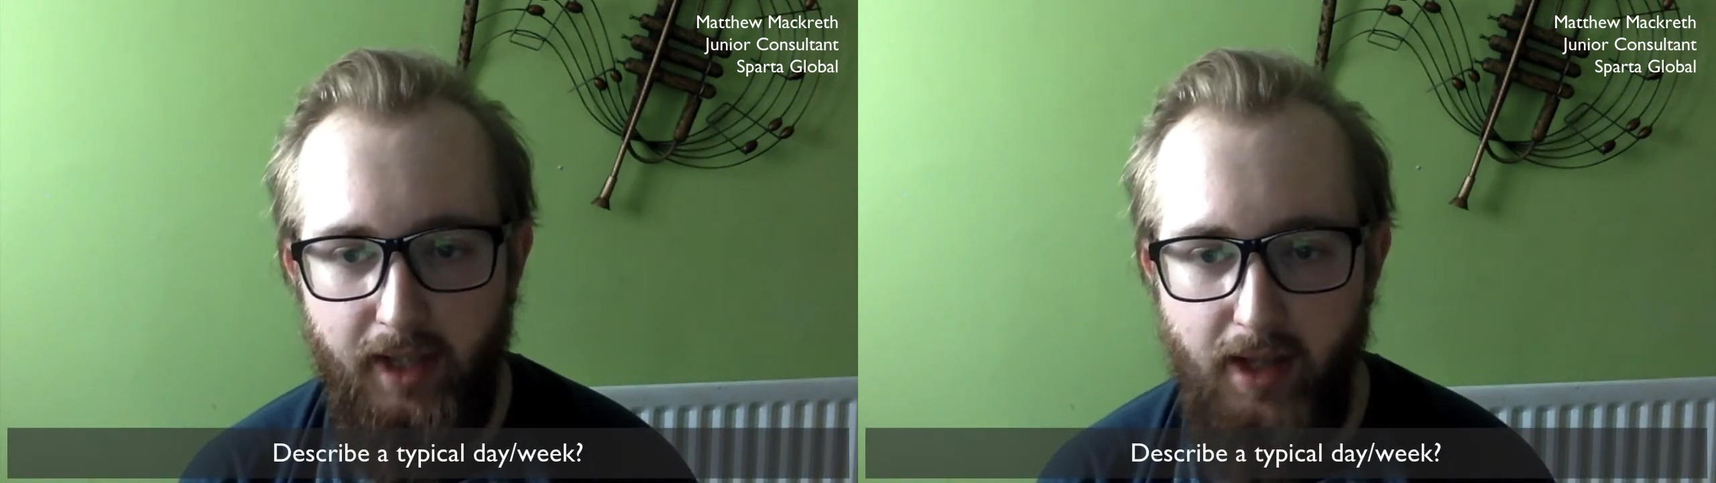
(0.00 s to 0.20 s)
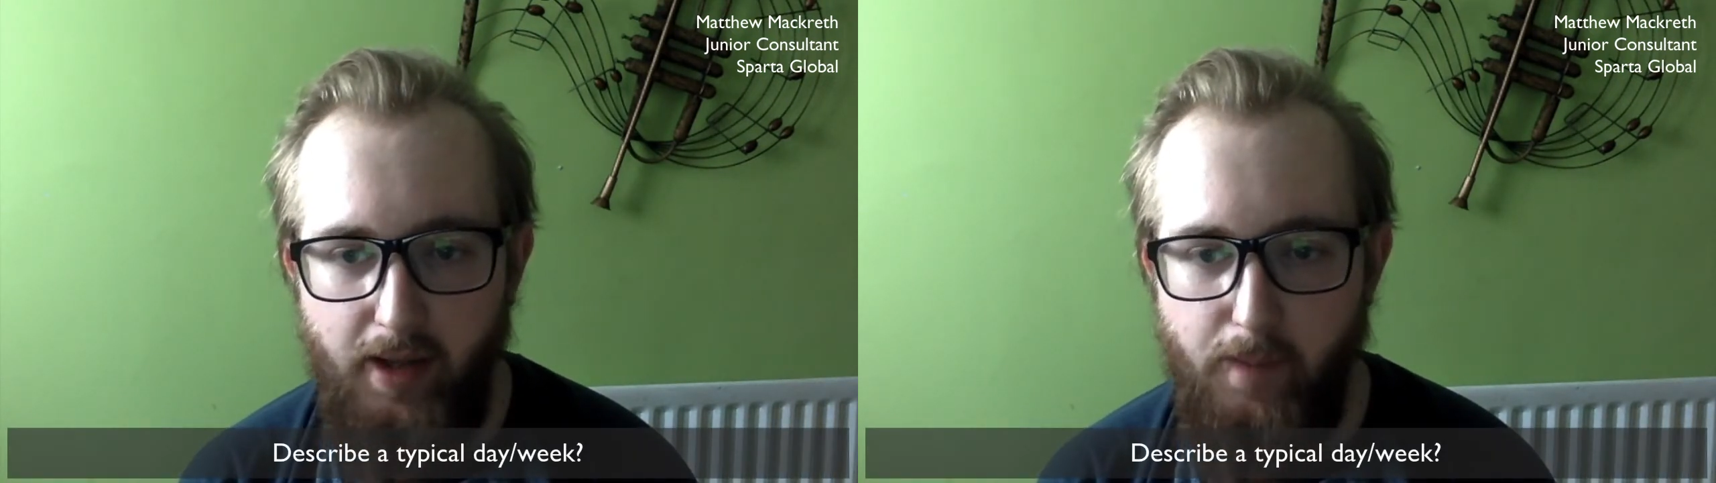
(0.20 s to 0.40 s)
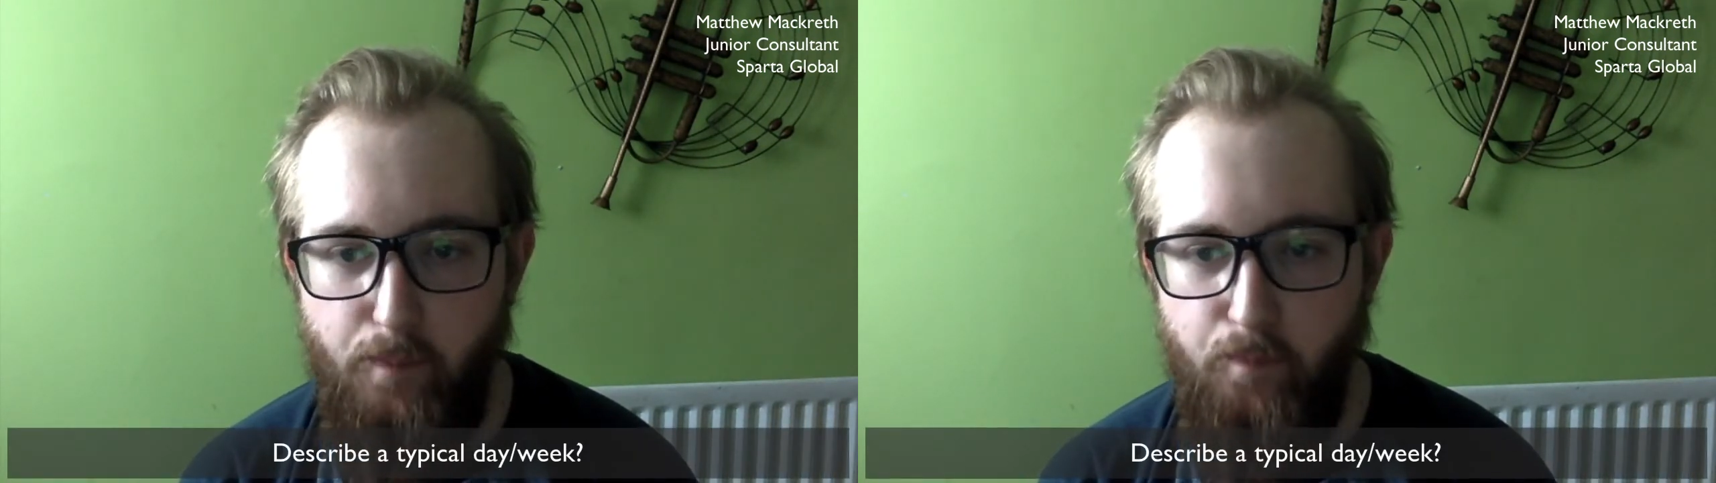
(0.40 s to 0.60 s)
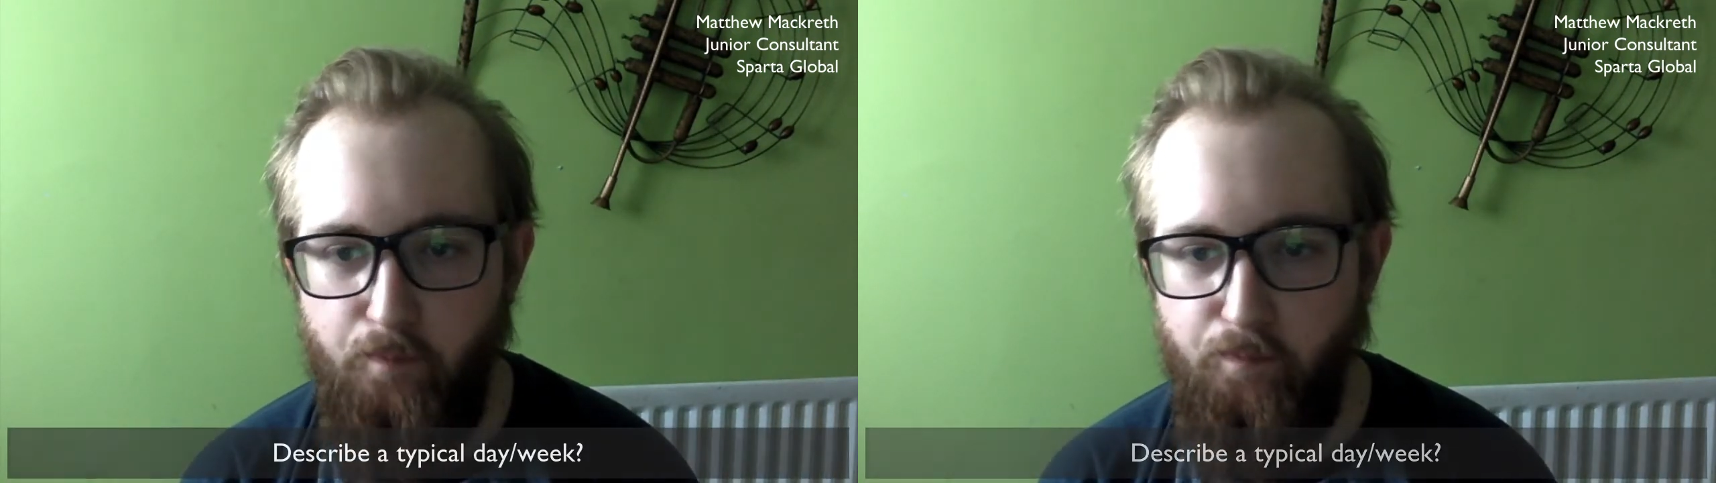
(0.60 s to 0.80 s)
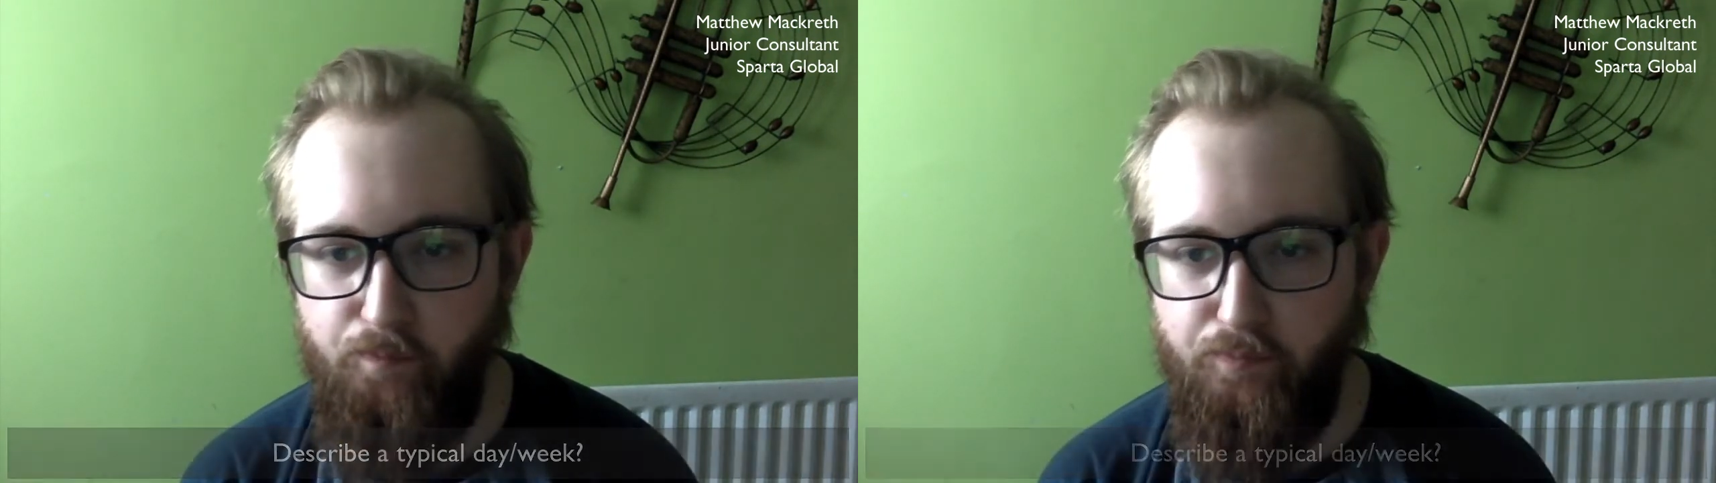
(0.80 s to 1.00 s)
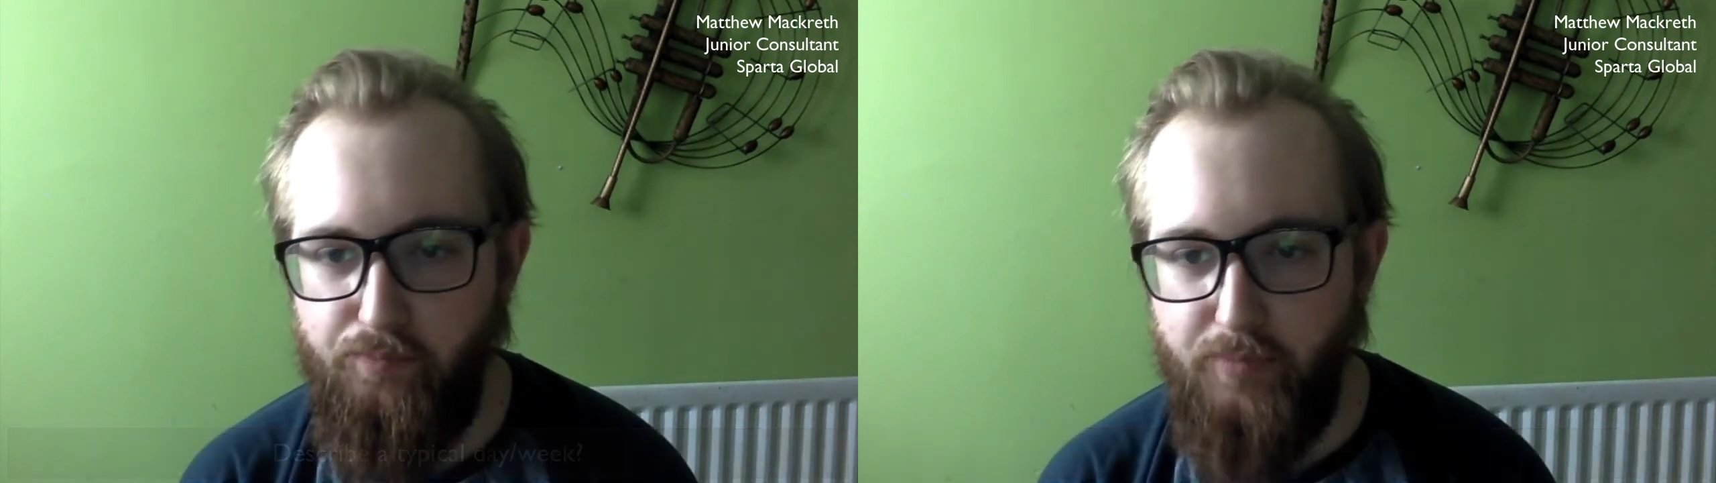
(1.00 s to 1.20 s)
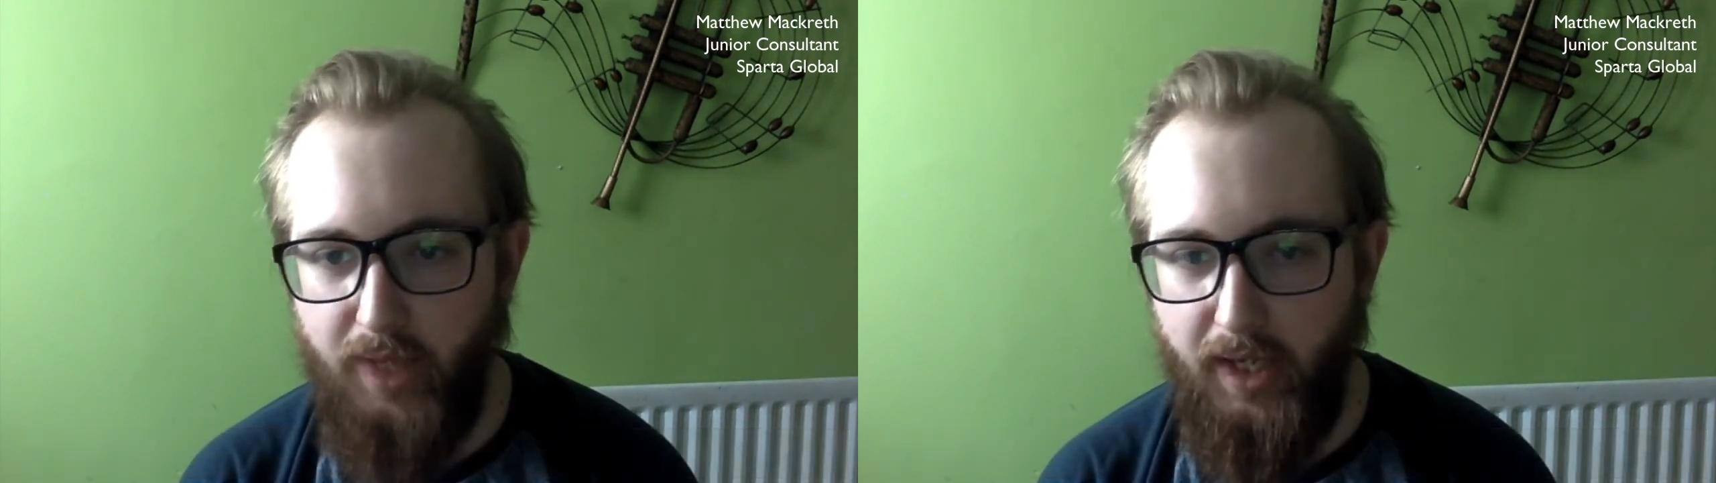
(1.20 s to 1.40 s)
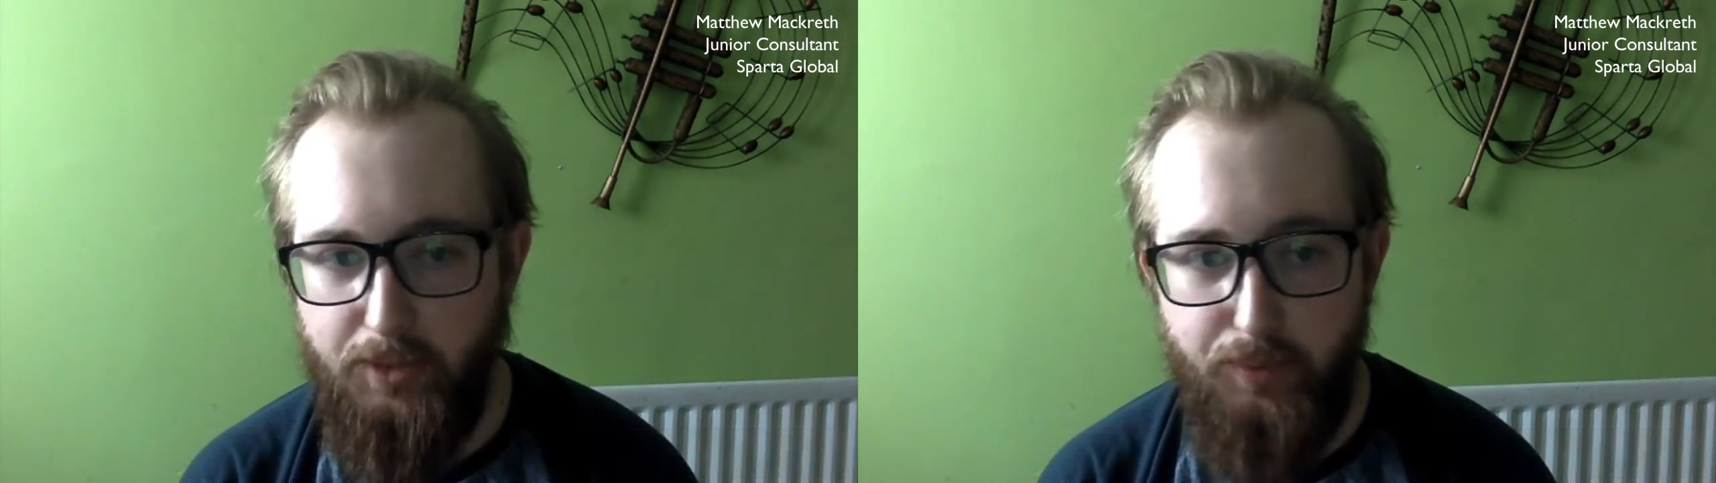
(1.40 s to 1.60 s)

Um, it's